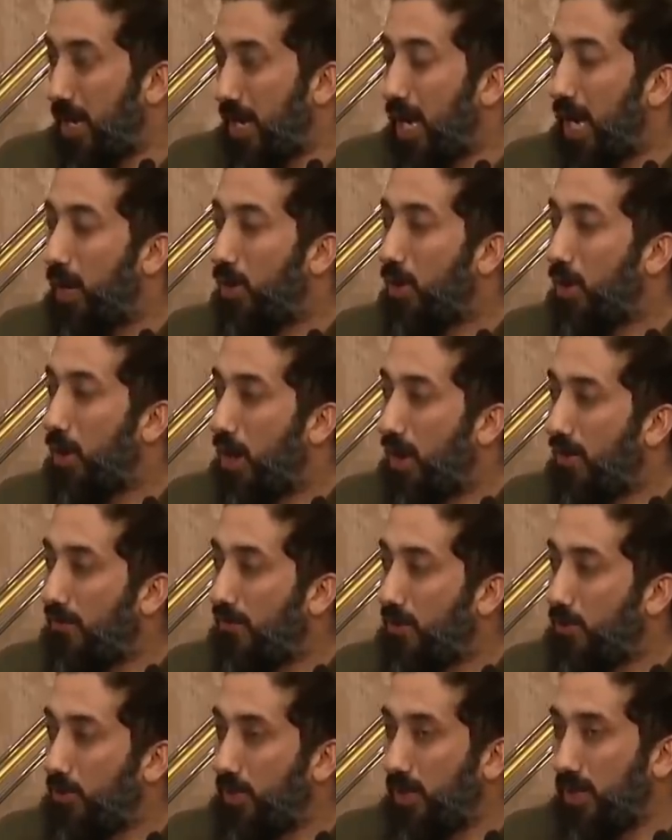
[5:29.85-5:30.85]
How
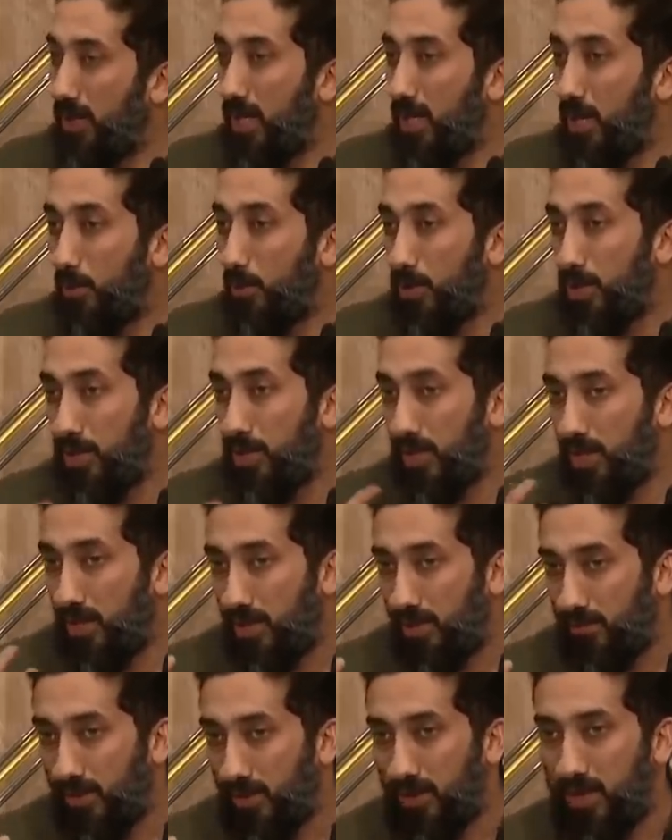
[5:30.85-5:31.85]
often we think
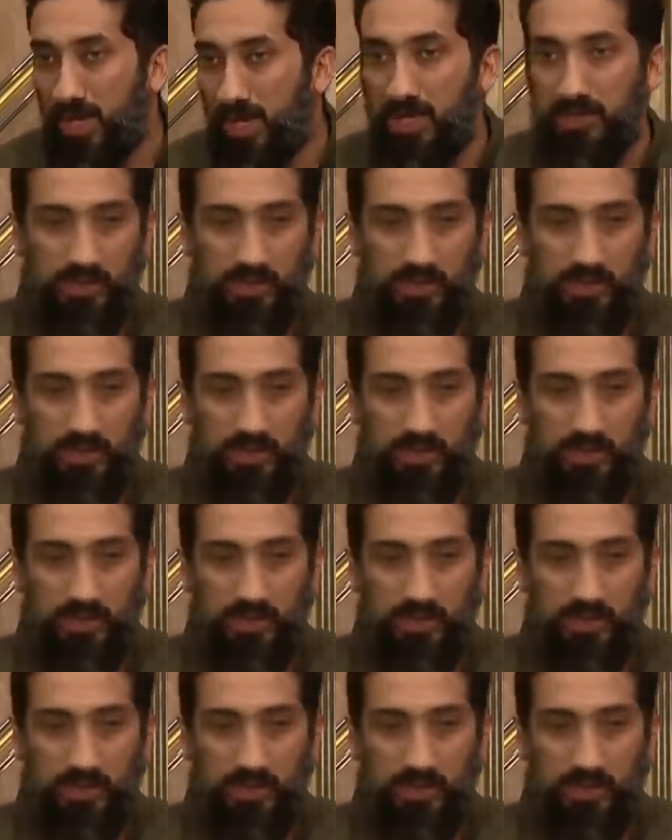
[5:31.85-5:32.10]
of Allah